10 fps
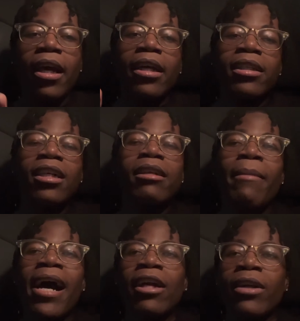Doesn't
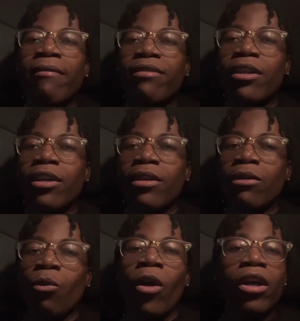matter if
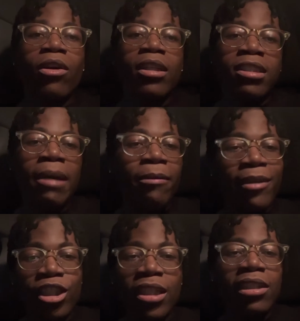they're working on a separate
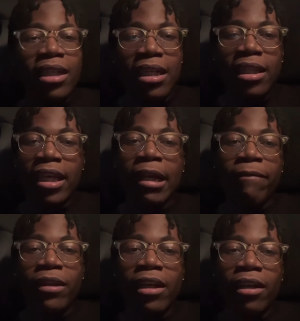machine or anything.
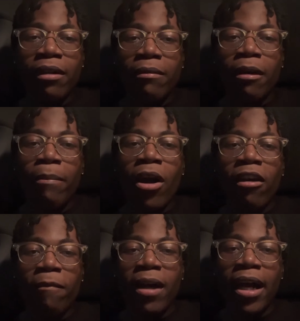If they're a
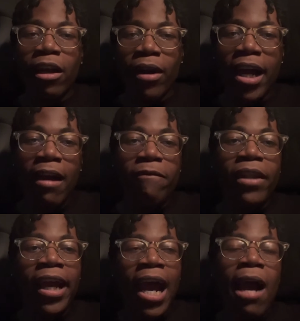part of my craft,
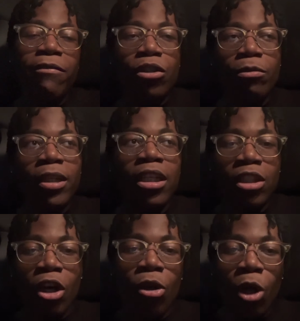they have to be
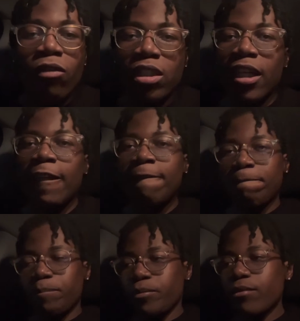told overtime.
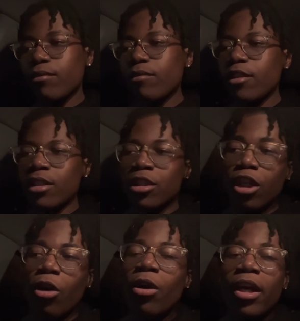
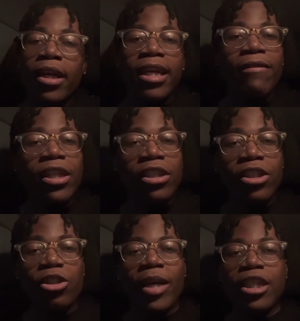So given this
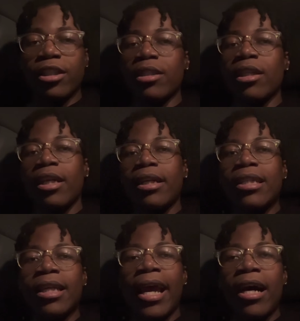situation, they
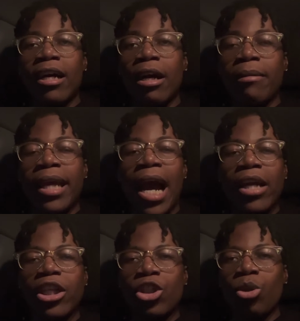say, yeah, I
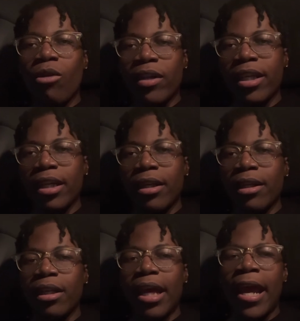need you over
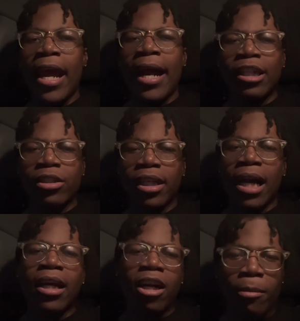here. And
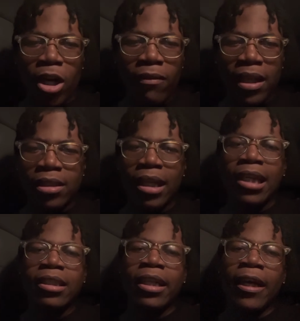I cut them off. I
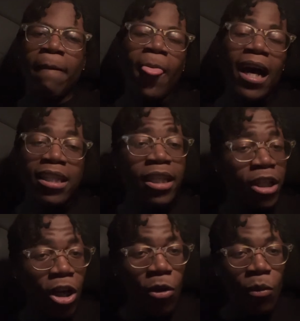said,
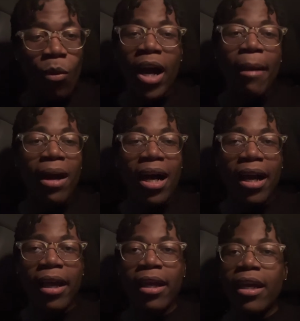no, why am I?